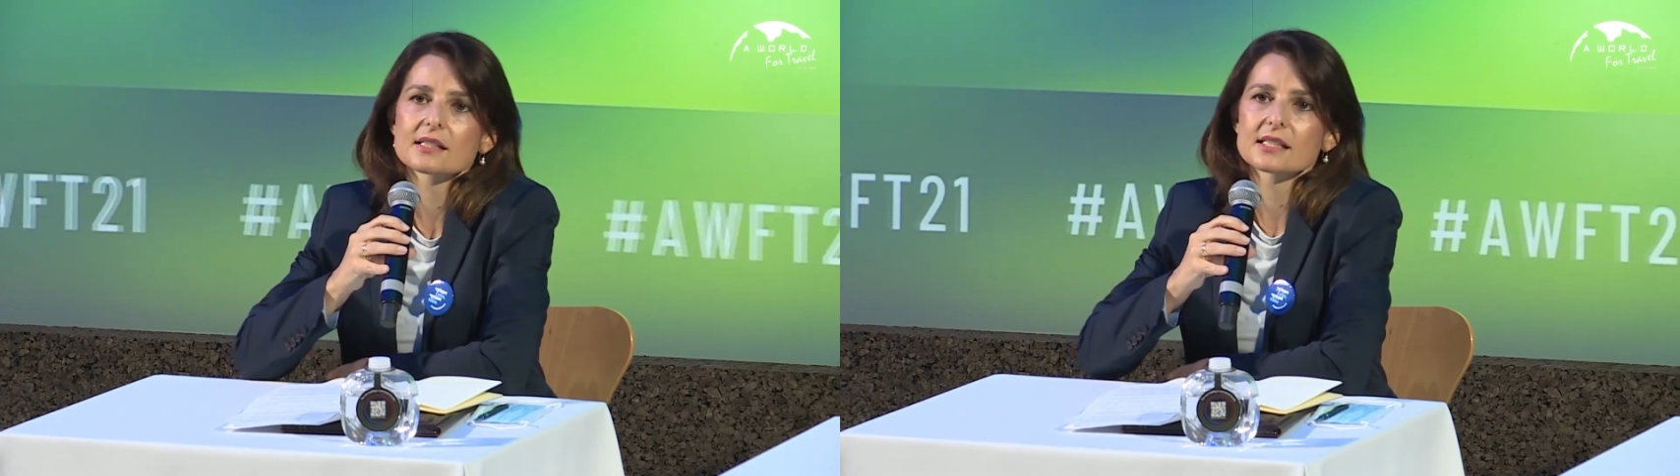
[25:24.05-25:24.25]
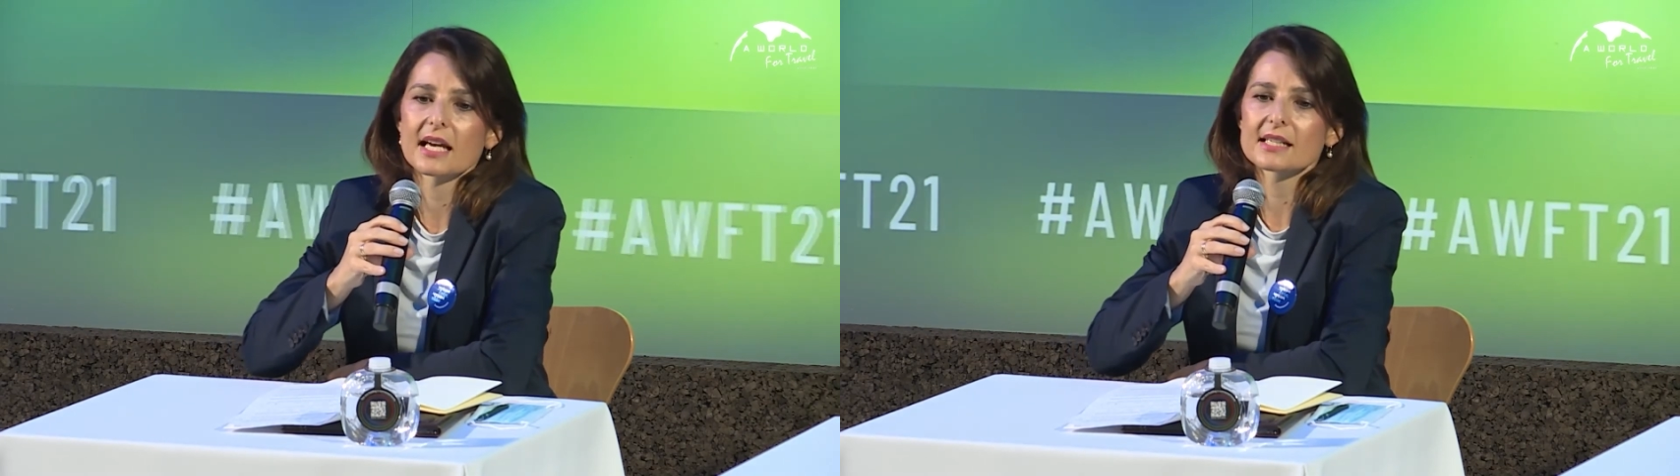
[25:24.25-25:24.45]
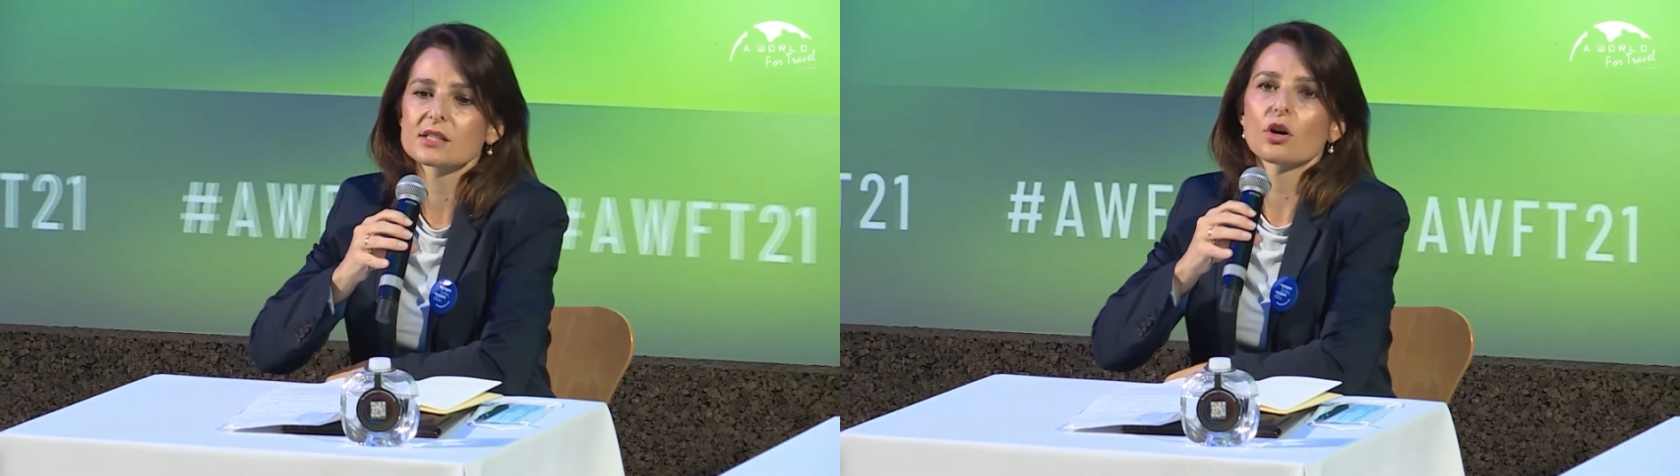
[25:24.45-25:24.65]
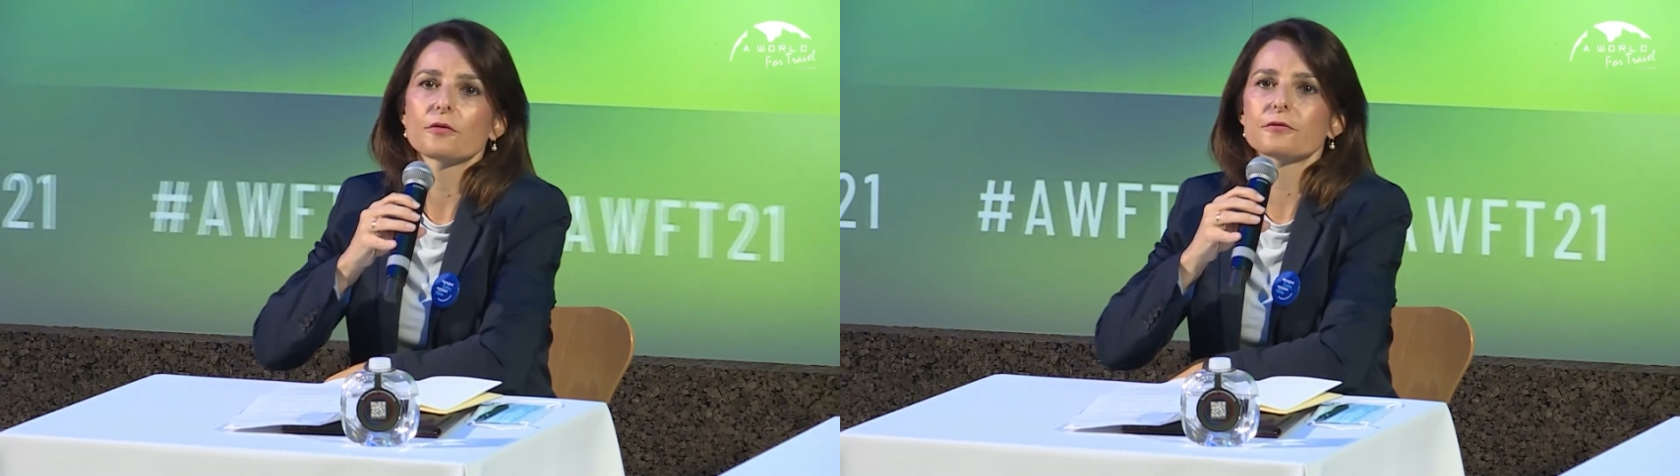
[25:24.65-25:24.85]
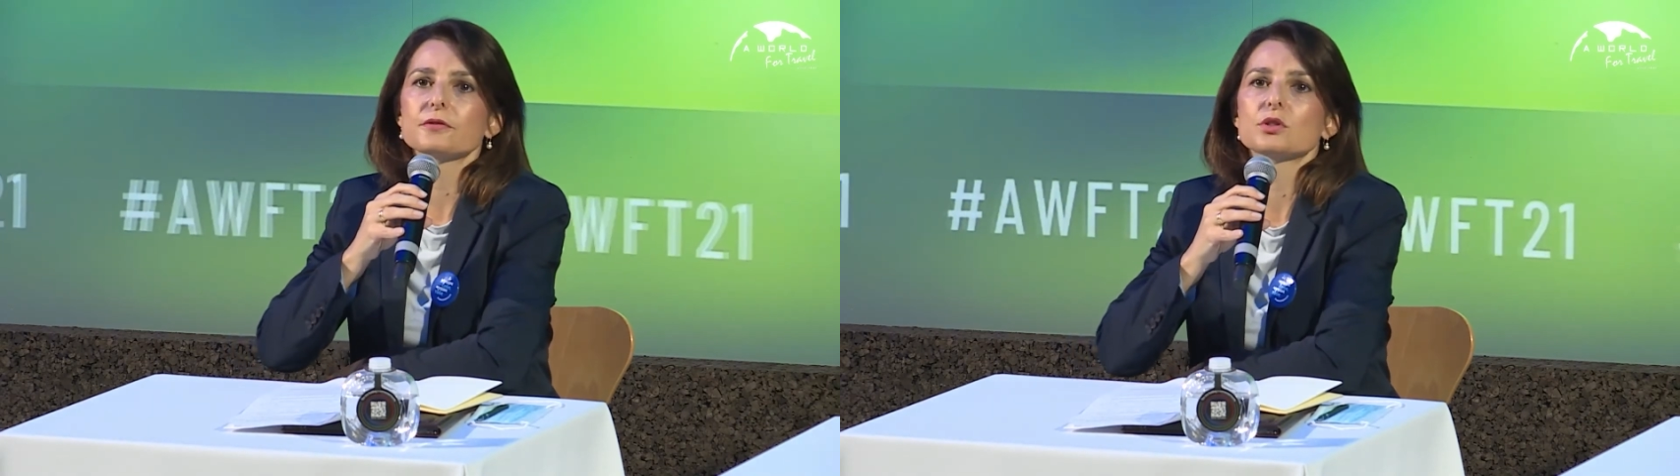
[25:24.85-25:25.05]
sense of
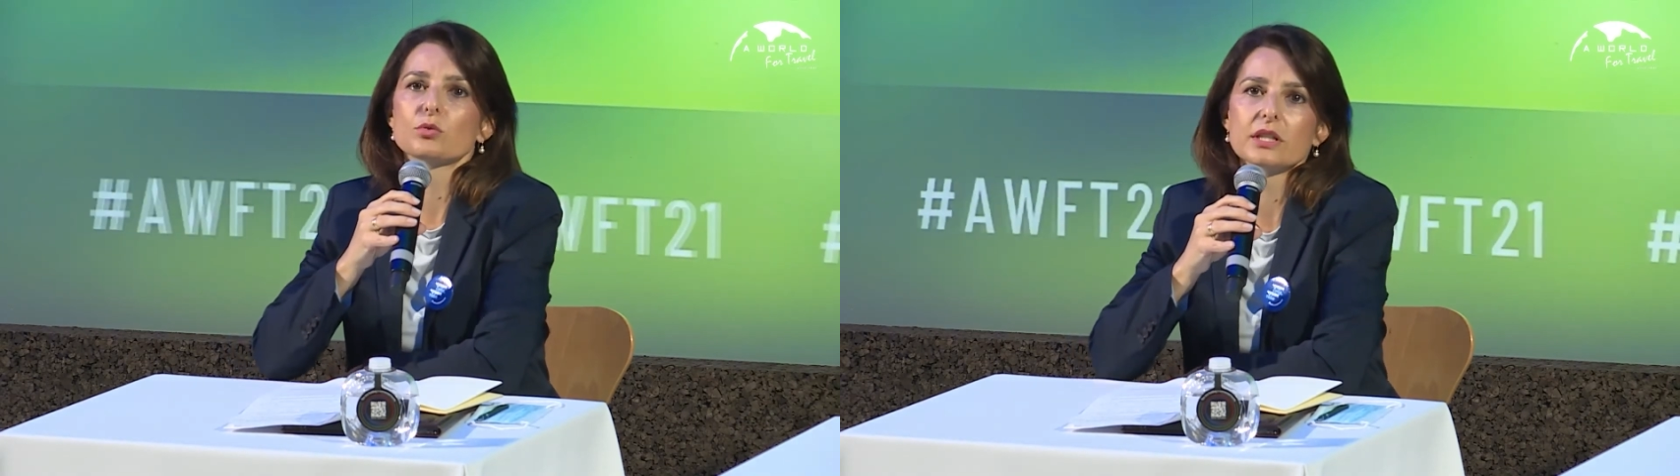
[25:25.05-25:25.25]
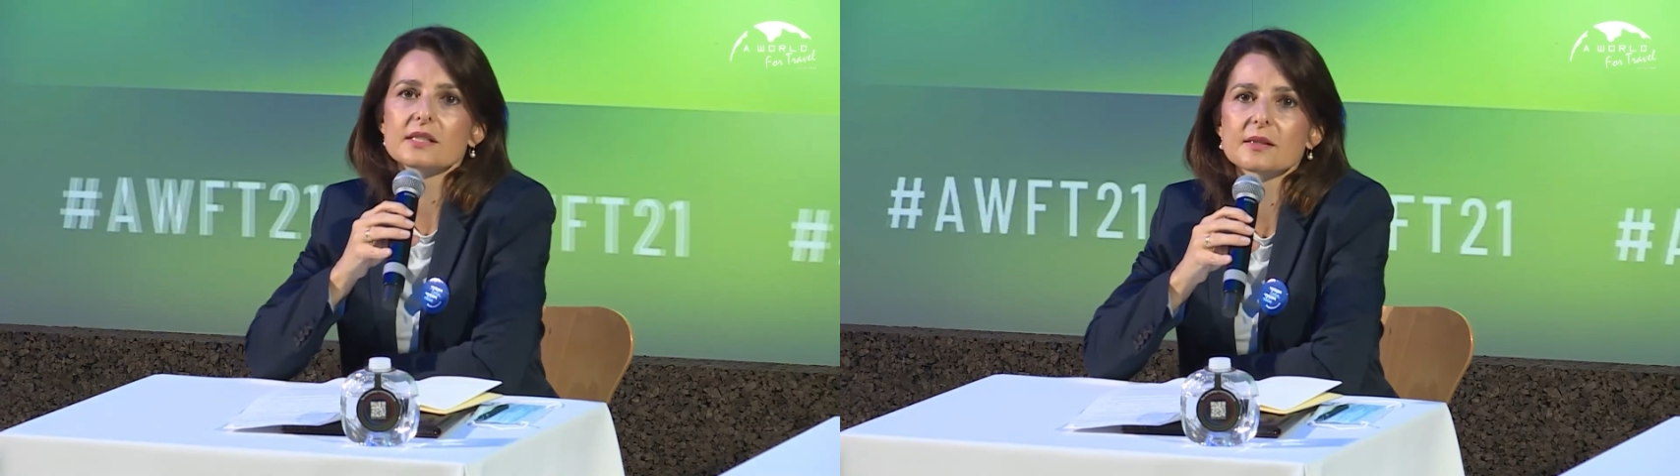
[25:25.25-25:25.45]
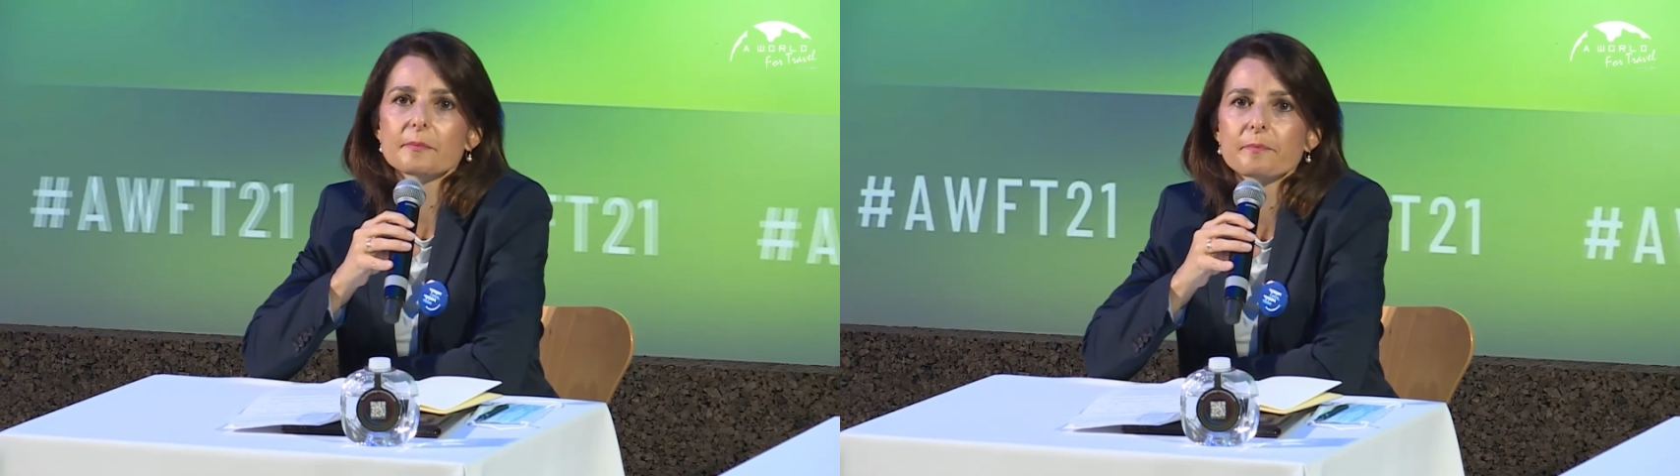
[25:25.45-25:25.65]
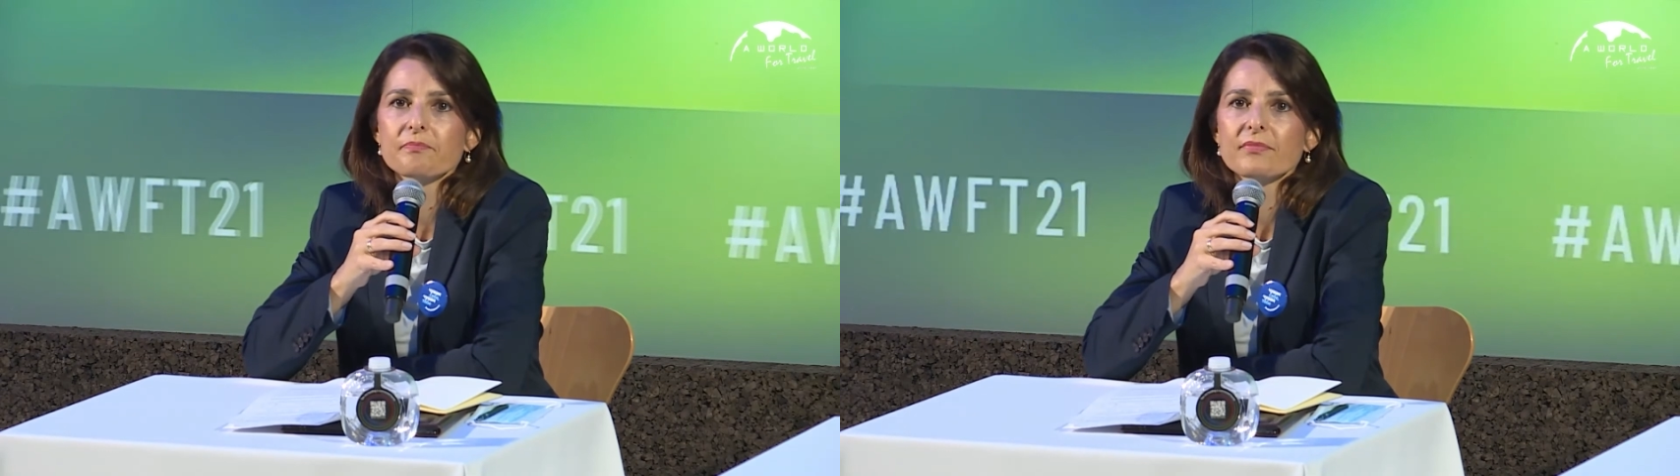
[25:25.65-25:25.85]
tourism.